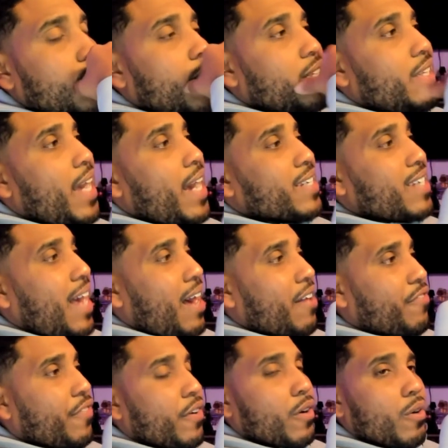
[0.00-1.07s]
that's how I
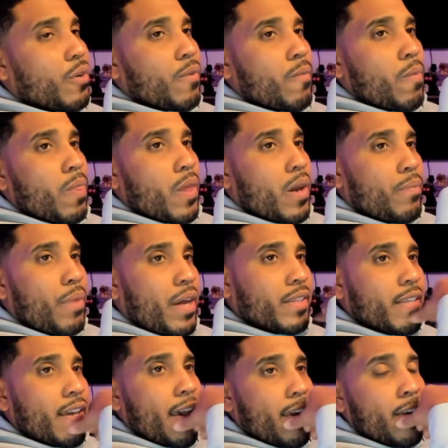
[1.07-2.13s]
feel about
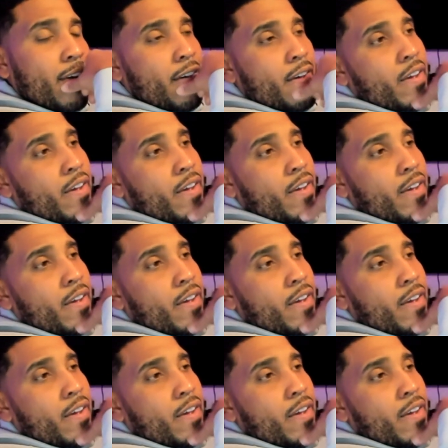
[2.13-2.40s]
that.